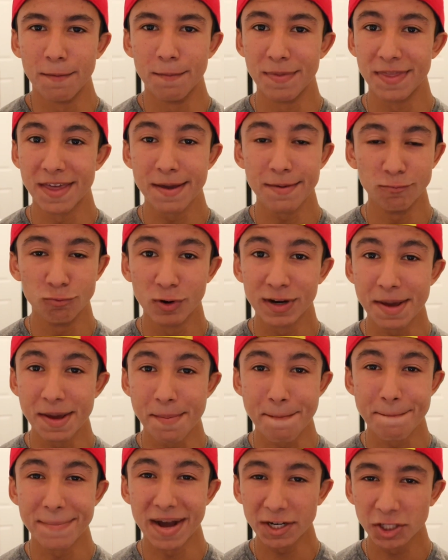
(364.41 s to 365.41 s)
they really
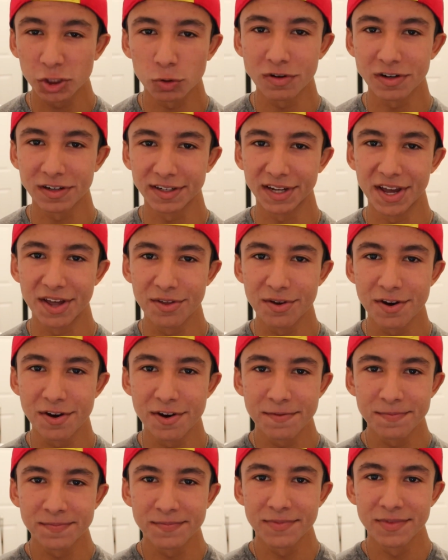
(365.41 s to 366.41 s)
mesh well
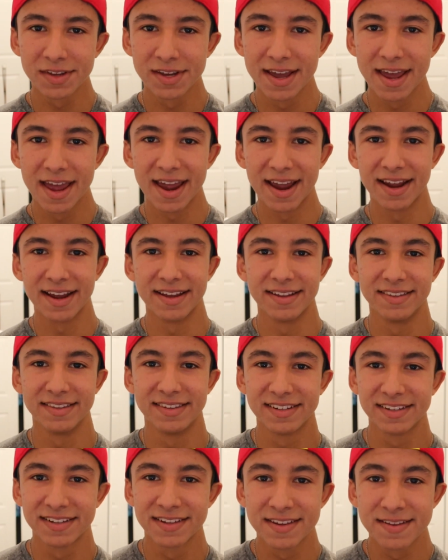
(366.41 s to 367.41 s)
together.
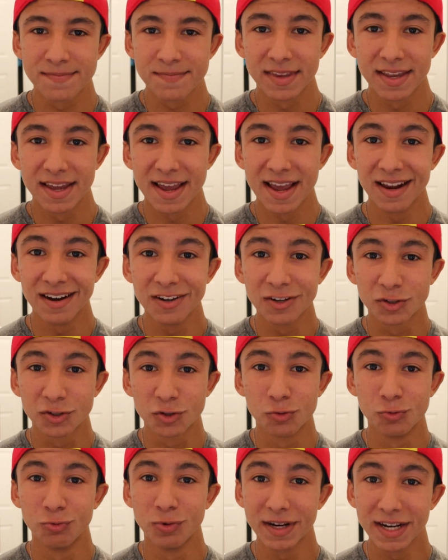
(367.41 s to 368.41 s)
And it
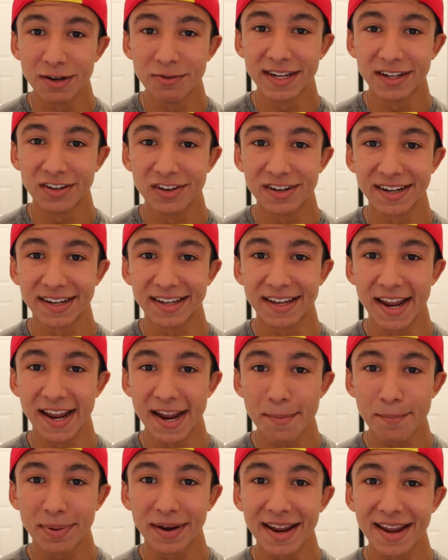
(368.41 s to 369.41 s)
looks really, really good in
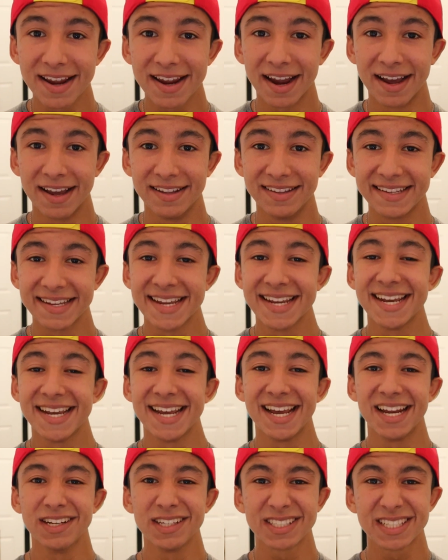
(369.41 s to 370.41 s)
gameplay. And
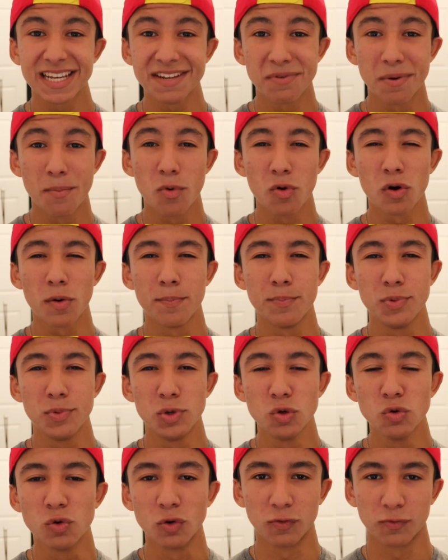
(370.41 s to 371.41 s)
it looks even more
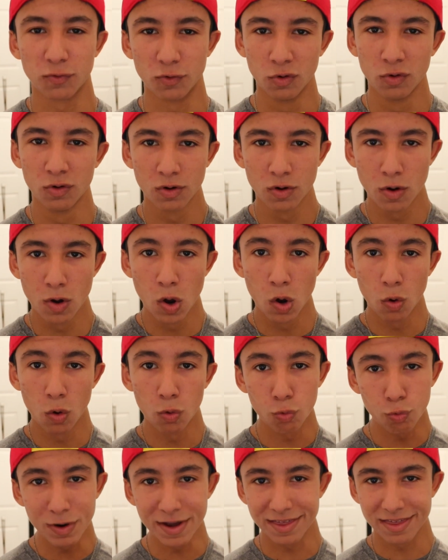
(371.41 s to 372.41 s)
beautiful
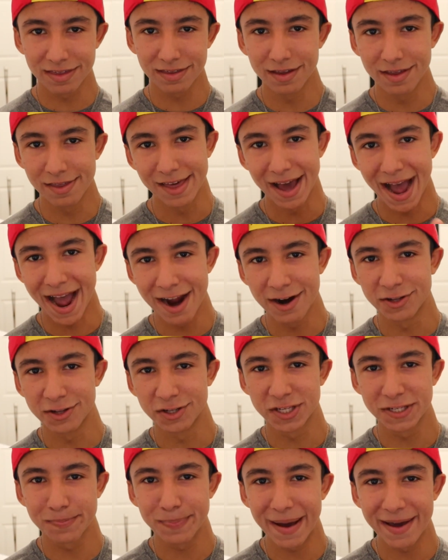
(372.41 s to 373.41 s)
with the Iron
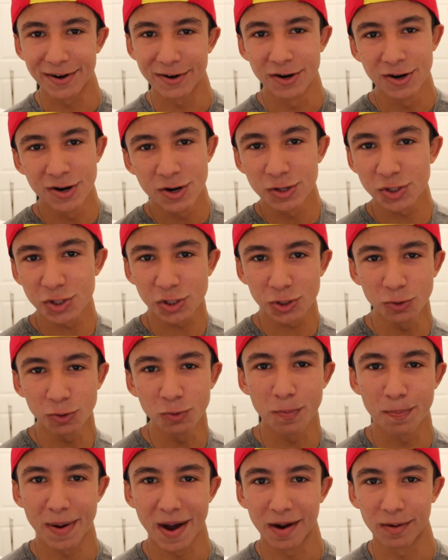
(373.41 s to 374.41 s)
Spider
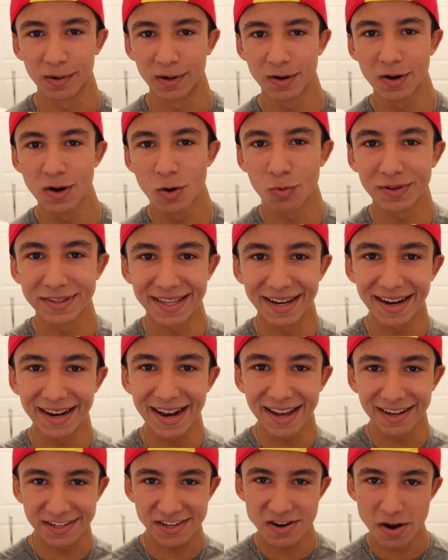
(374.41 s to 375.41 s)
suit power, with the
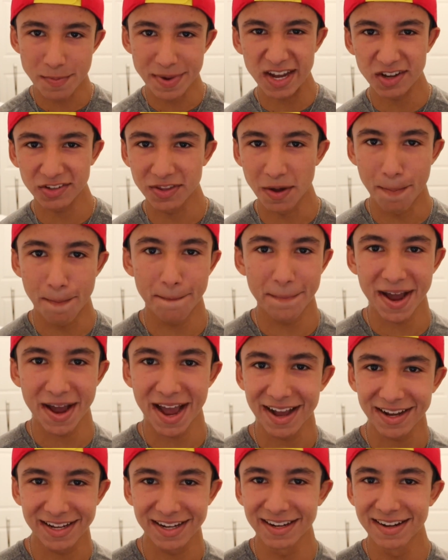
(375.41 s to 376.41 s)
legs coming off the
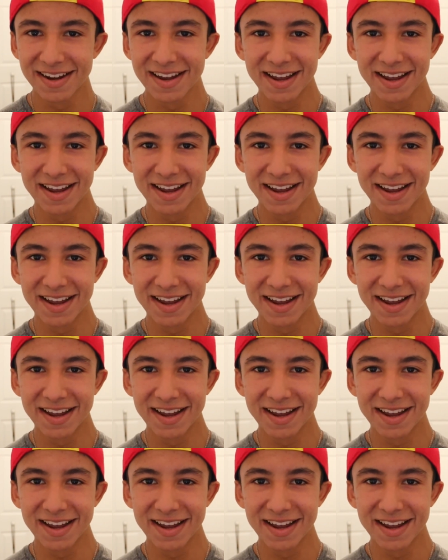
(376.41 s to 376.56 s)
back.